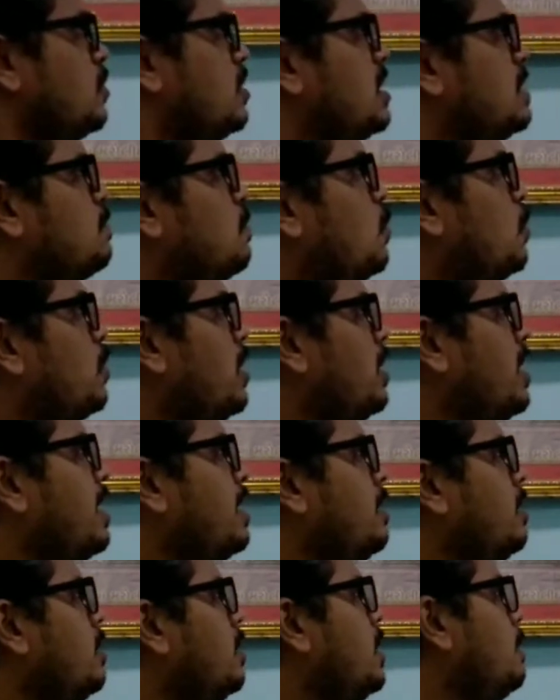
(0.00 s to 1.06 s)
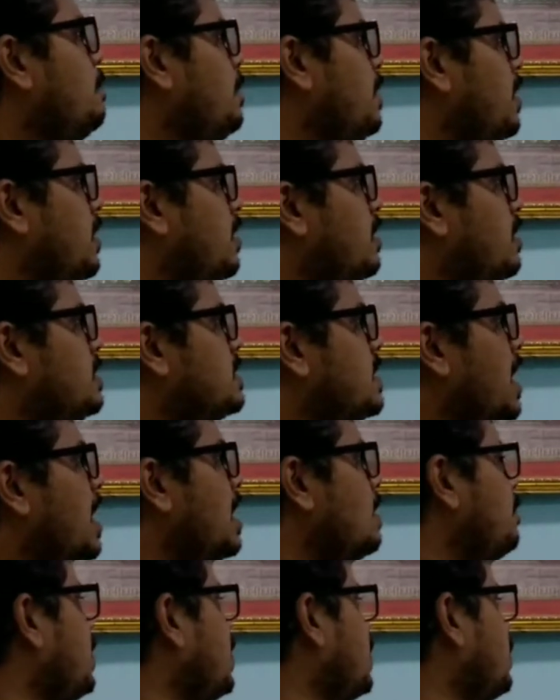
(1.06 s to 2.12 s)
so this protein and lipid is
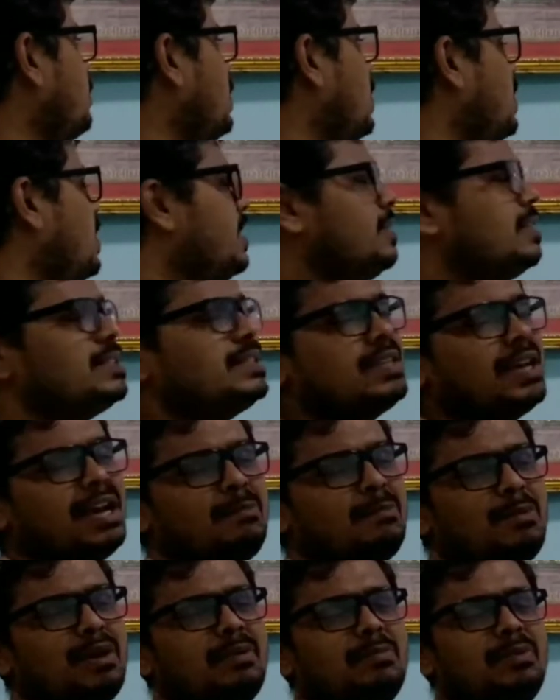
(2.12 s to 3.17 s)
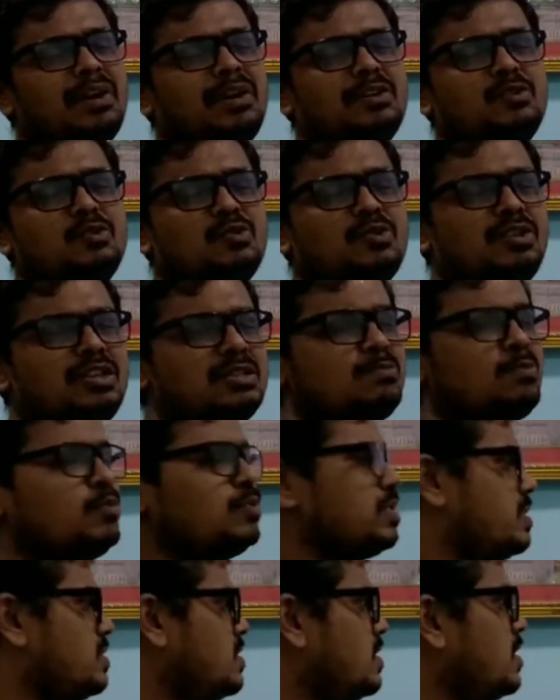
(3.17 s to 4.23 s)
help in the building the cell membrane. So this
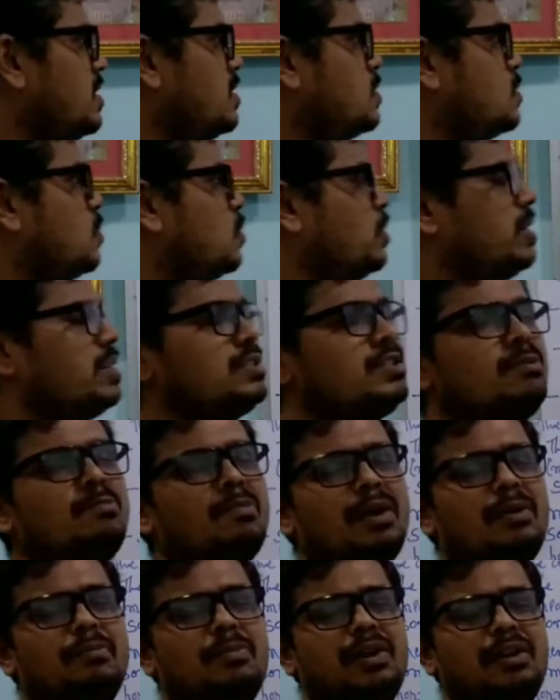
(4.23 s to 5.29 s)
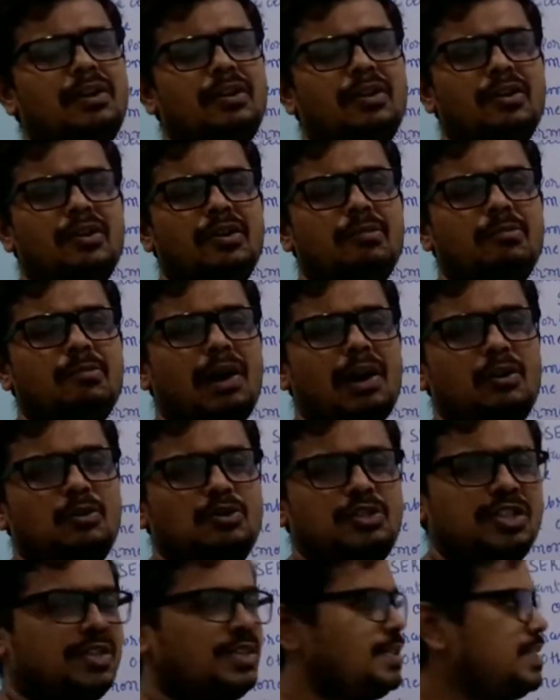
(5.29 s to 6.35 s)
process is known as the membrane
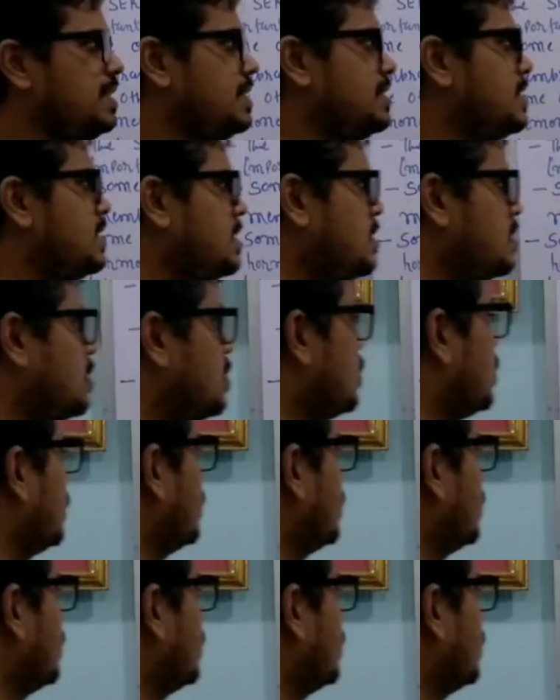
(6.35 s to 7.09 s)
biogenesis.